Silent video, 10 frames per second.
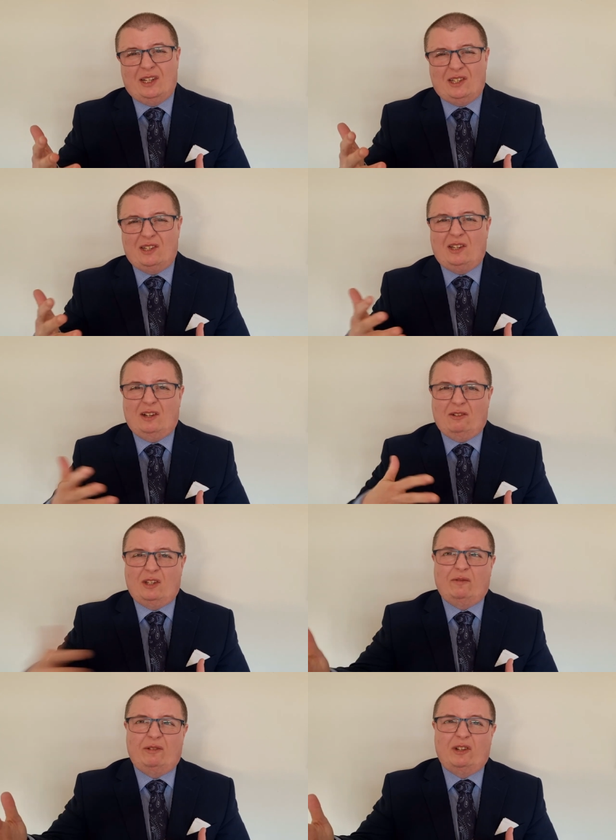it's, you know,
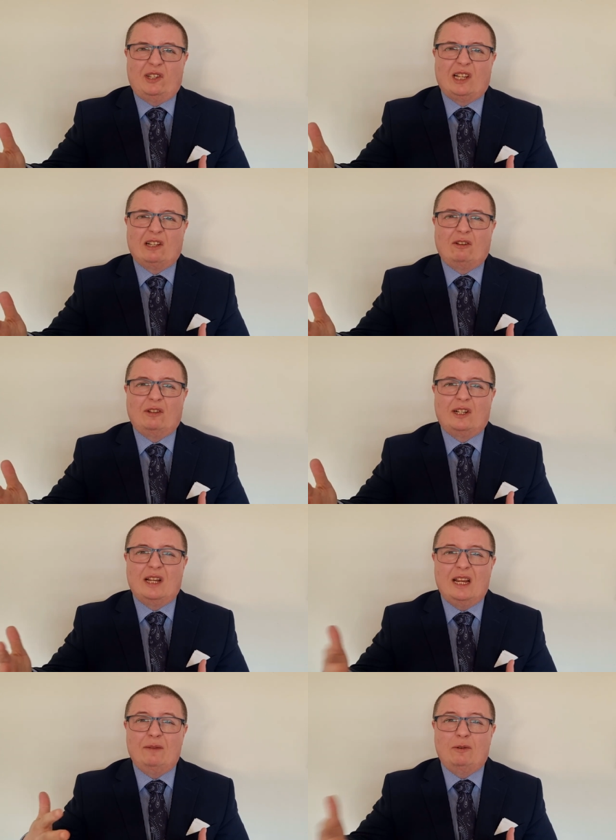something just sat on the
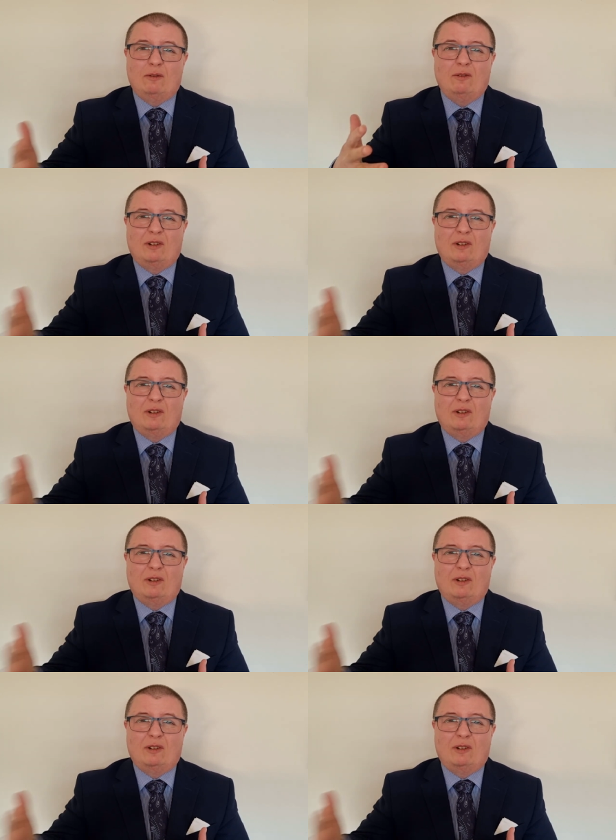table,